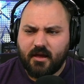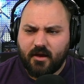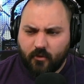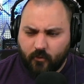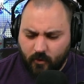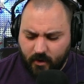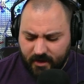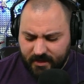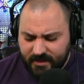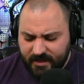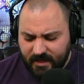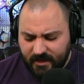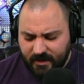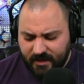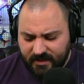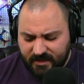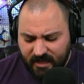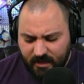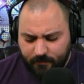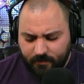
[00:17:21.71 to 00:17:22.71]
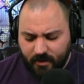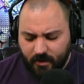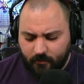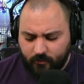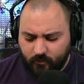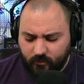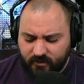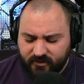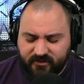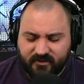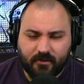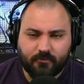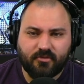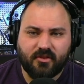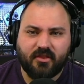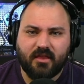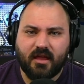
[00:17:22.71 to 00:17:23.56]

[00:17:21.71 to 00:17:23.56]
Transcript: Why can't I keep up with something that